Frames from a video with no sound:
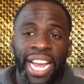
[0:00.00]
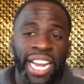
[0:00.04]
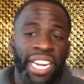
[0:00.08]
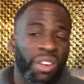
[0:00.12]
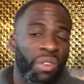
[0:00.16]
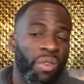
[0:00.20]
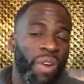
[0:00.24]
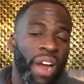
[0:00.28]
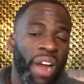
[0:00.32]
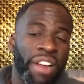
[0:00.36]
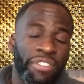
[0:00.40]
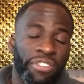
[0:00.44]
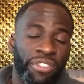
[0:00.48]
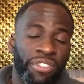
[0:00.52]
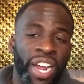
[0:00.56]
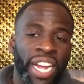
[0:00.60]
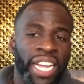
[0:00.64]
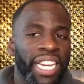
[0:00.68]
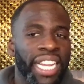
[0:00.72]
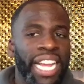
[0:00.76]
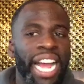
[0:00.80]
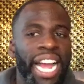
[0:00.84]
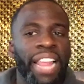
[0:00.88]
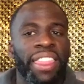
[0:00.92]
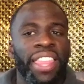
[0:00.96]
and quite
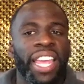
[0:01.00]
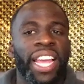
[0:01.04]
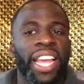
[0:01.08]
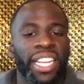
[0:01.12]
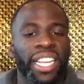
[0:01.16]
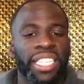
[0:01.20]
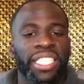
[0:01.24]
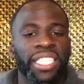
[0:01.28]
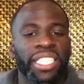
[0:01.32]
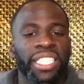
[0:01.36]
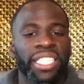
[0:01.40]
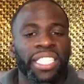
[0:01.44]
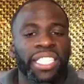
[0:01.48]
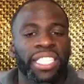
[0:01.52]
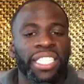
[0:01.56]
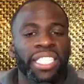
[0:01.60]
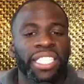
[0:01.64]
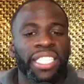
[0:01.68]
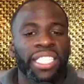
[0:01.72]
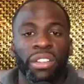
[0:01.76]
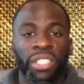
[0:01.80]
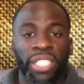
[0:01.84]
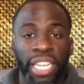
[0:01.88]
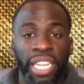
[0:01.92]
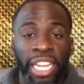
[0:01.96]
frankly, I think it's helped
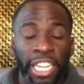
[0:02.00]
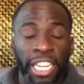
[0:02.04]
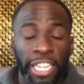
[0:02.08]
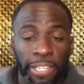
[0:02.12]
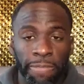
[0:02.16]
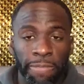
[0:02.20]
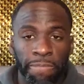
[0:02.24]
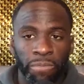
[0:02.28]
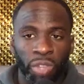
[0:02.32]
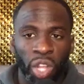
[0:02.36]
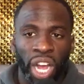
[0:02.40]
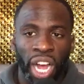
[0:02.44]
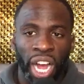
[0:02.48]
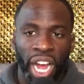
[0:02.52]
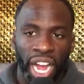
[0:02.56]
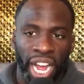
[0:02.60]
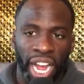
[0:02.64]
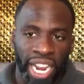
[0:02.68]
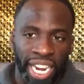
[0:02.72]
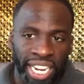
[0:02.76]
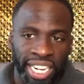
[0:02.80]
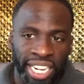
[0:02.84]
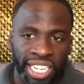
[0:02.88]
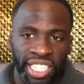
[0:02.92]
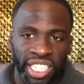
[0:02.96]
our team
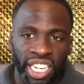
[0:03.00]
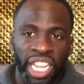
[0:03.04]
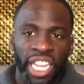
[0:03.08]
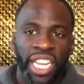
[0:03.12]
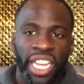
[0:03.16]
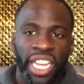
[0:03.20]
and